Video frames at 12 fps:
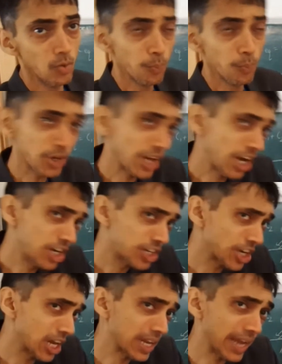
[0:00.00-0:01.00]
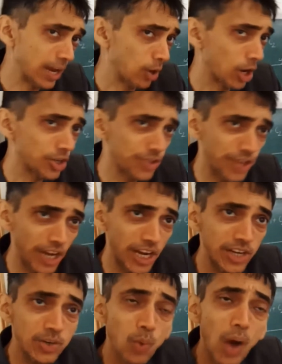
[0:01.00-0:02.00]
Potential cannot
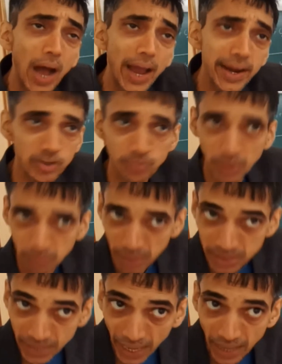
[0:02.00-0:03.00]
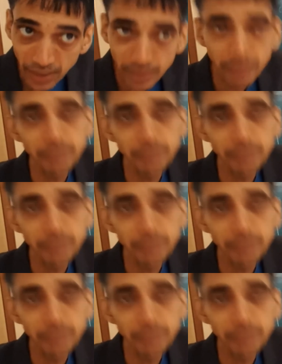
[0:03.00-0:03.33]
change. Why? It is being maintained.